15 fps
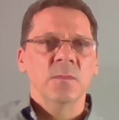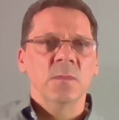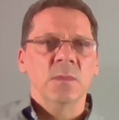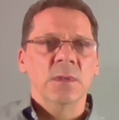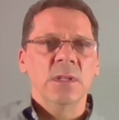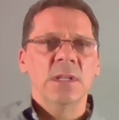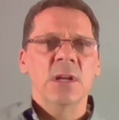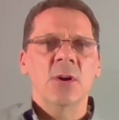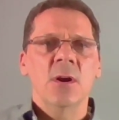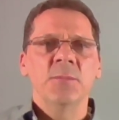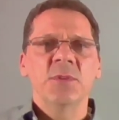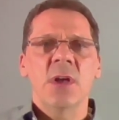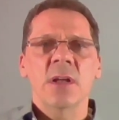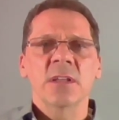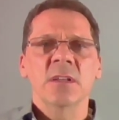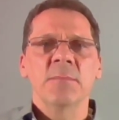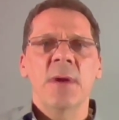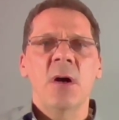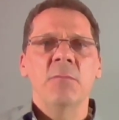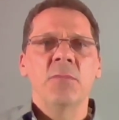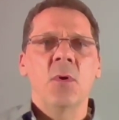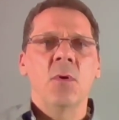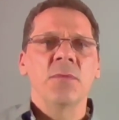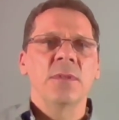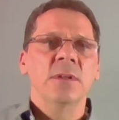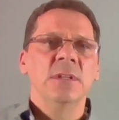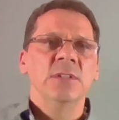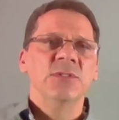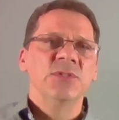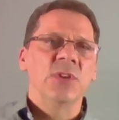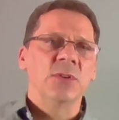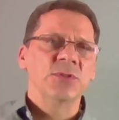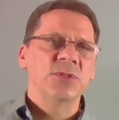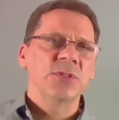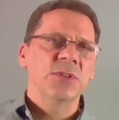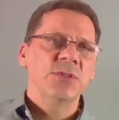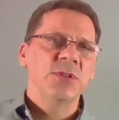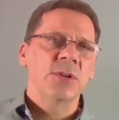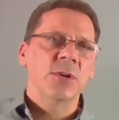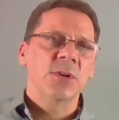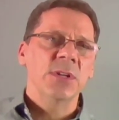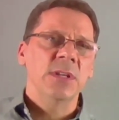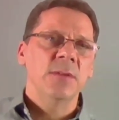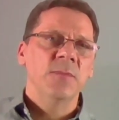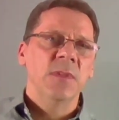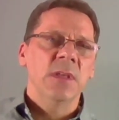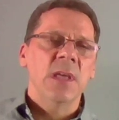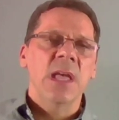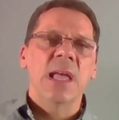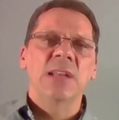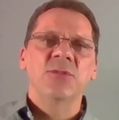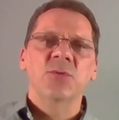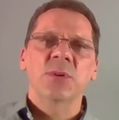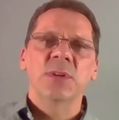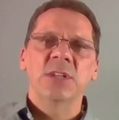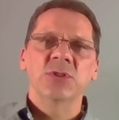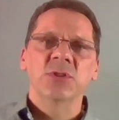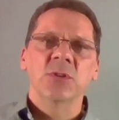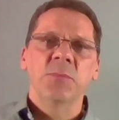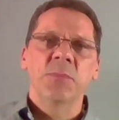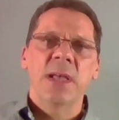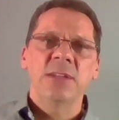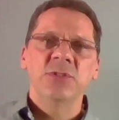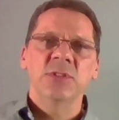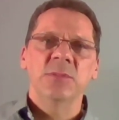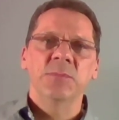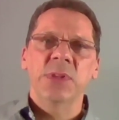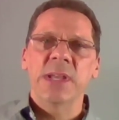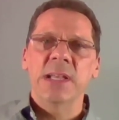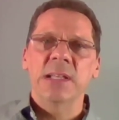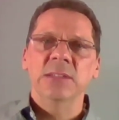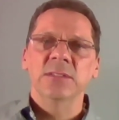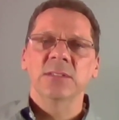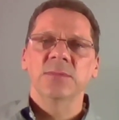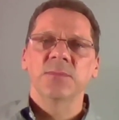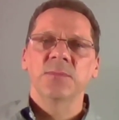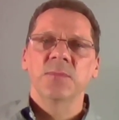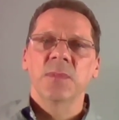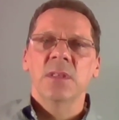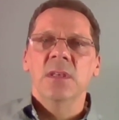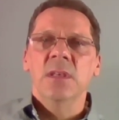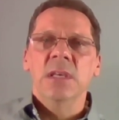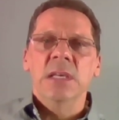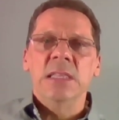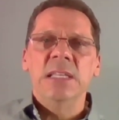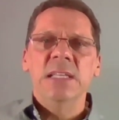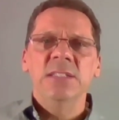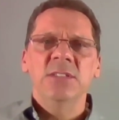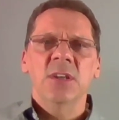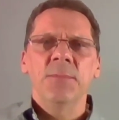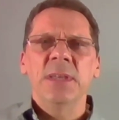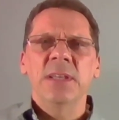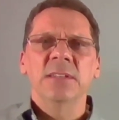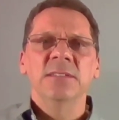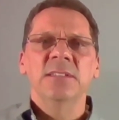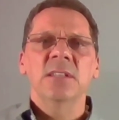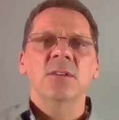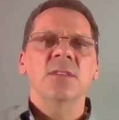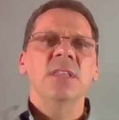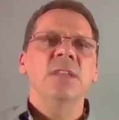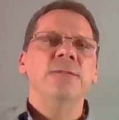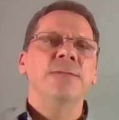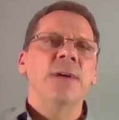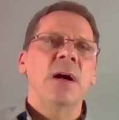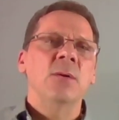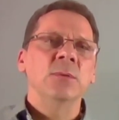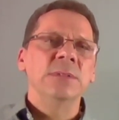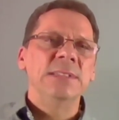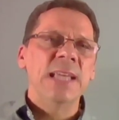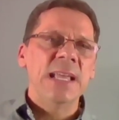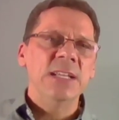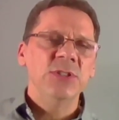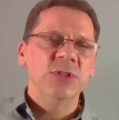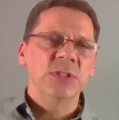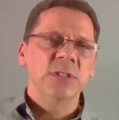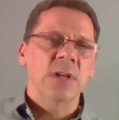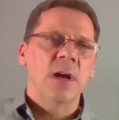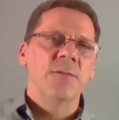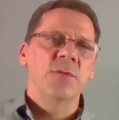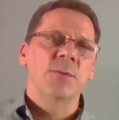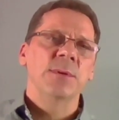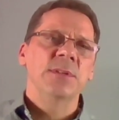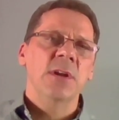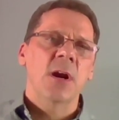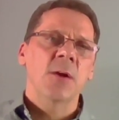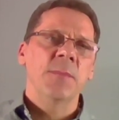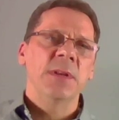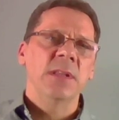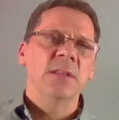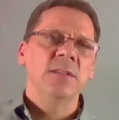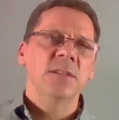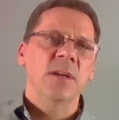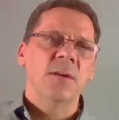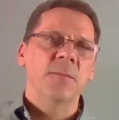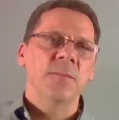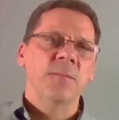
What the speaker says: And here I'm talking about both Social Security and traditional pension plans. These could be considered the foundation of your retirement income.